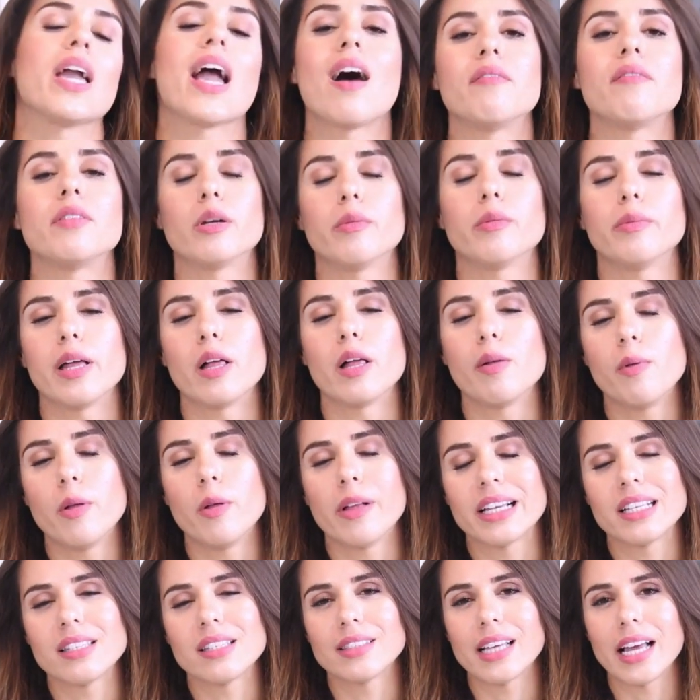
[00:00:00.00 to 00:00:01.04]
we have it
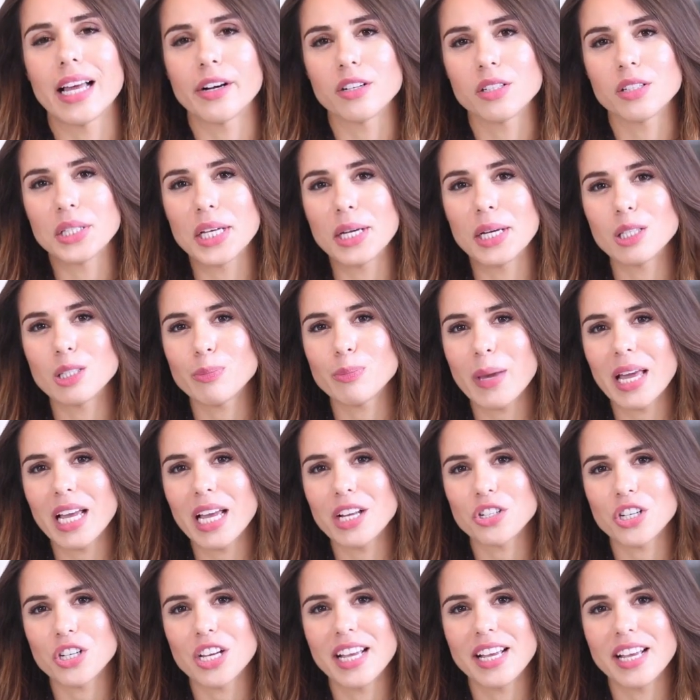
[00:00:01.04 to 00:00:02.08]
available inside our sales
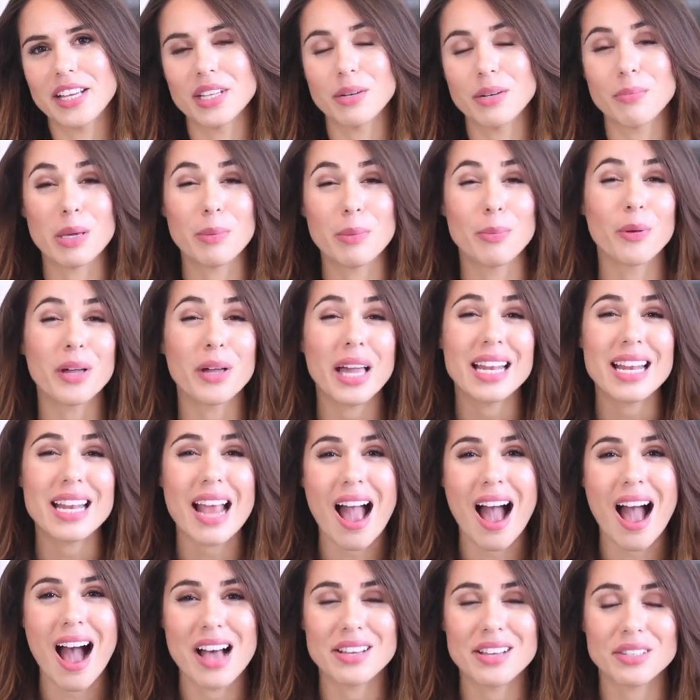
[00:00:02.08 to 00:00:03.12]
pages and people can
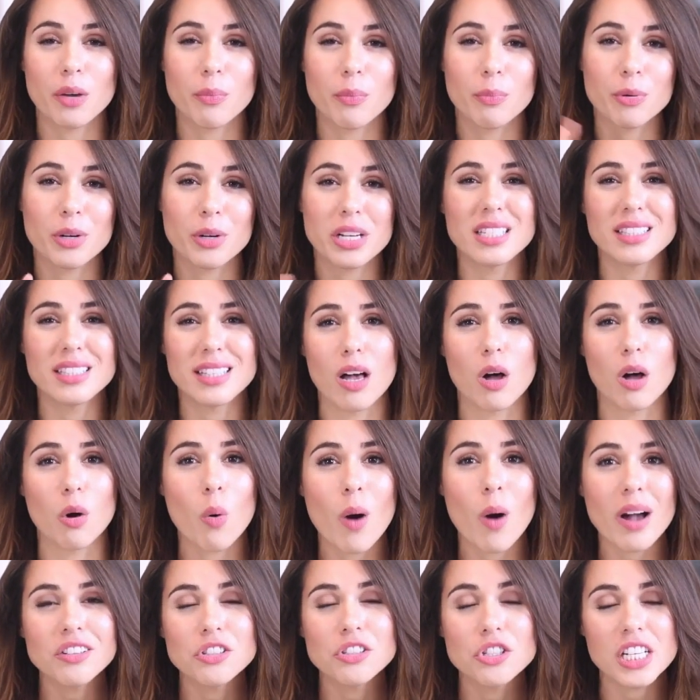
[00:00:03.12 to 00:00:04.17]
ask pre-sale
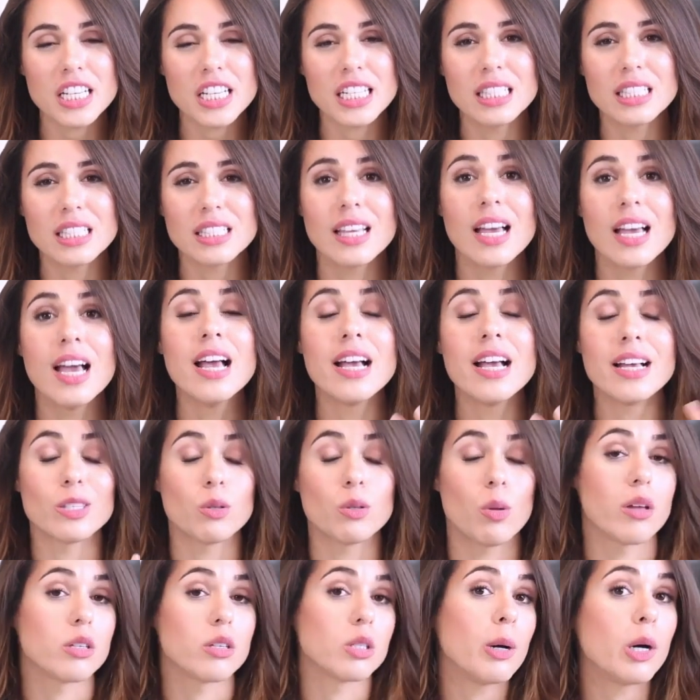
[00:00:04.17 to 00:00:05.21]
questions
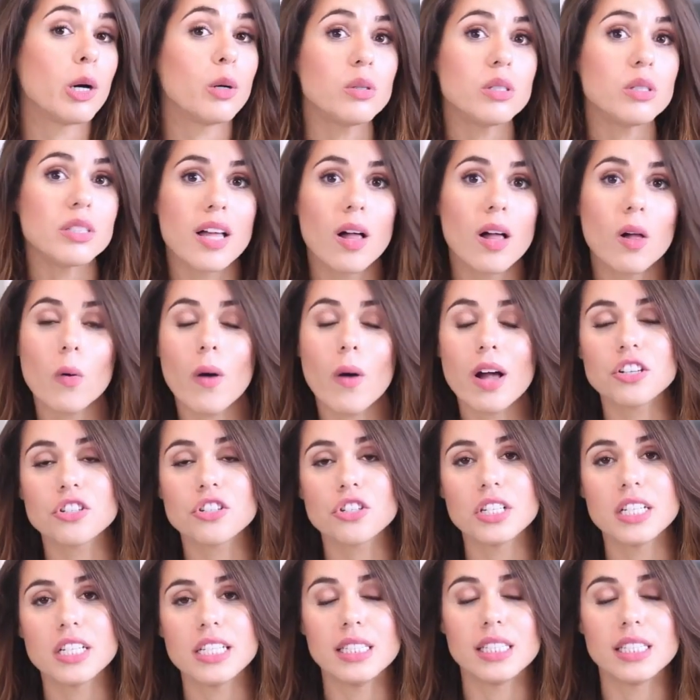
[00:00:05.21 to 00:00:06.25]
as well as post-sale
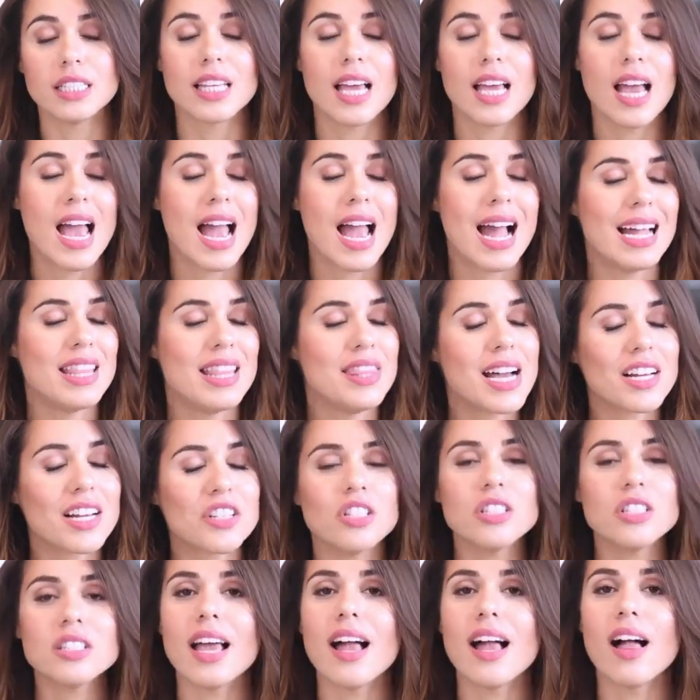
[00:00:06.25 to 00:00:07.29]
questions. And that
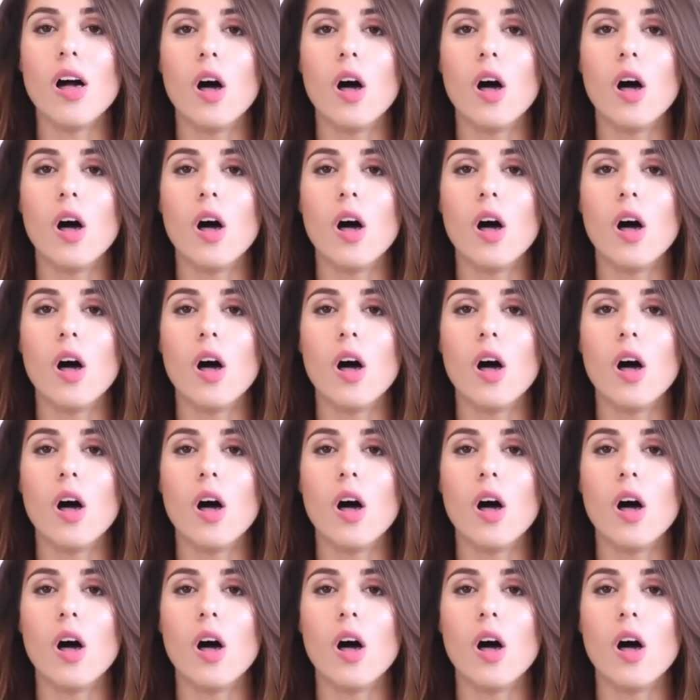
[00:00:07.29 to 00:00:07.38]
just